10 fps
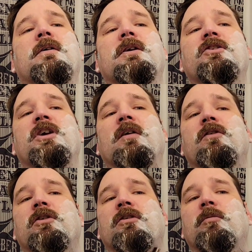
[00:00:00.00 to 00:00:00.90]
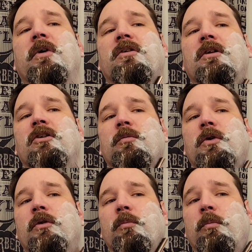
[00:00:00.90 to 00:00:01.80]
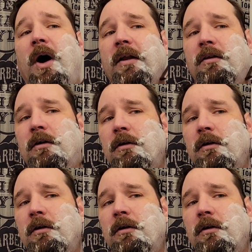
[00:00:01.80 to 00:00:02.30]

The shave is just amazingly smooth, but